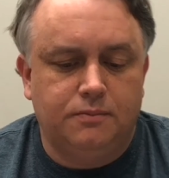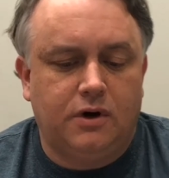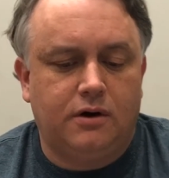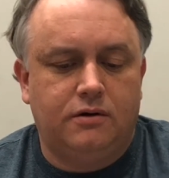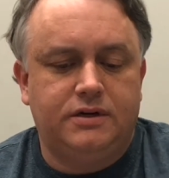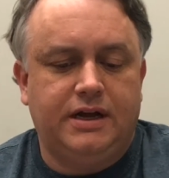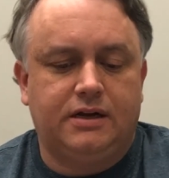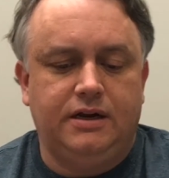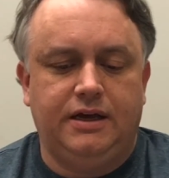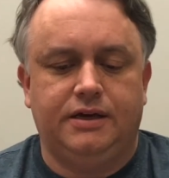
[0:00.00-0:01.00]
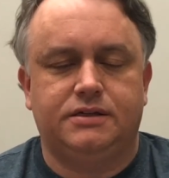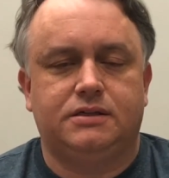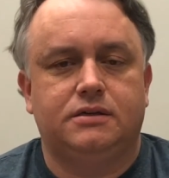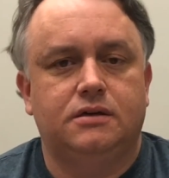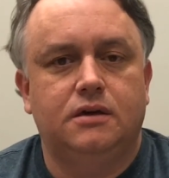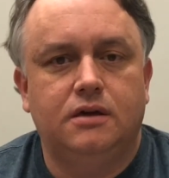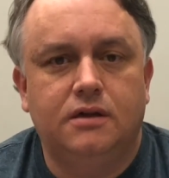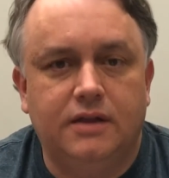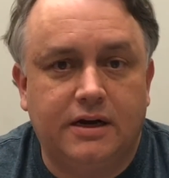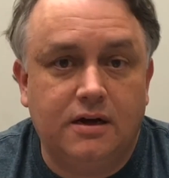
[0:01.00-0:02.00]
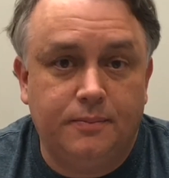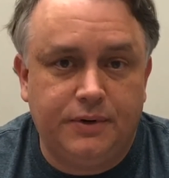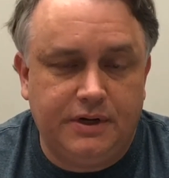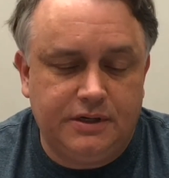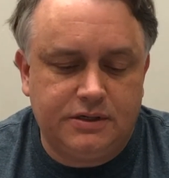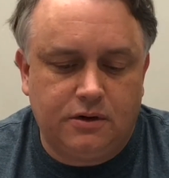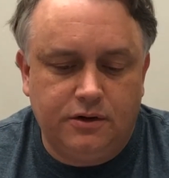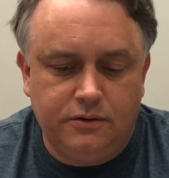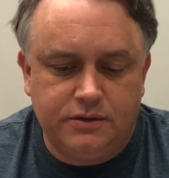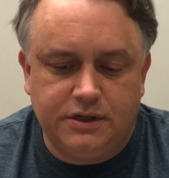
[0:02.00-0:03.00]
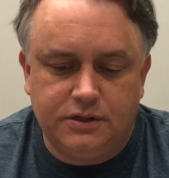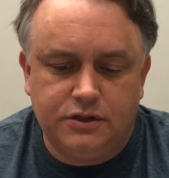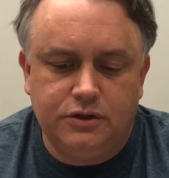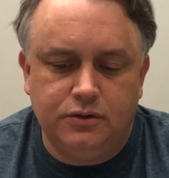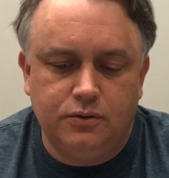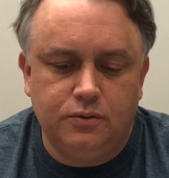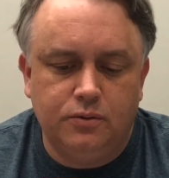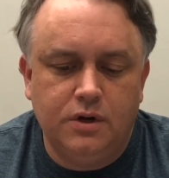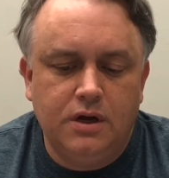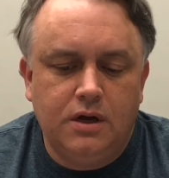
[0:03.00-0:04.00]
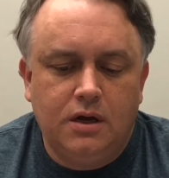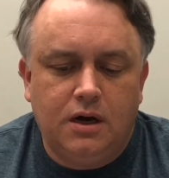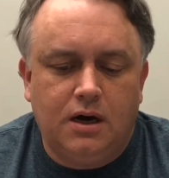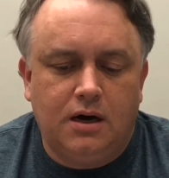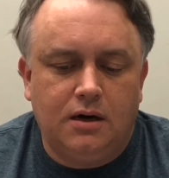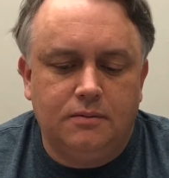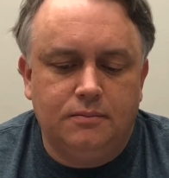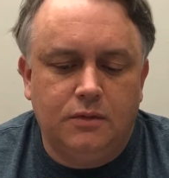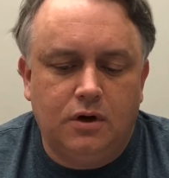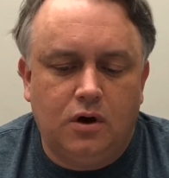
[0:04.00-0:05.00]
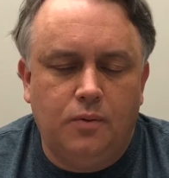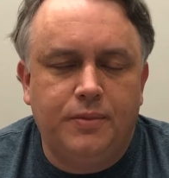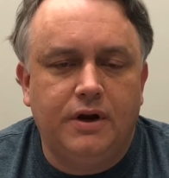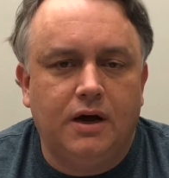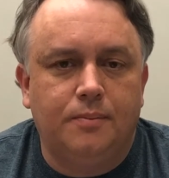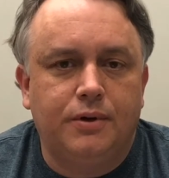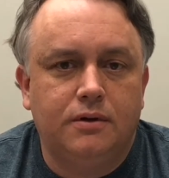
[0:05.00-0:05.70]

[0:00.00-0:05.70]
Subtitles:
modern techniques that companies are using to open up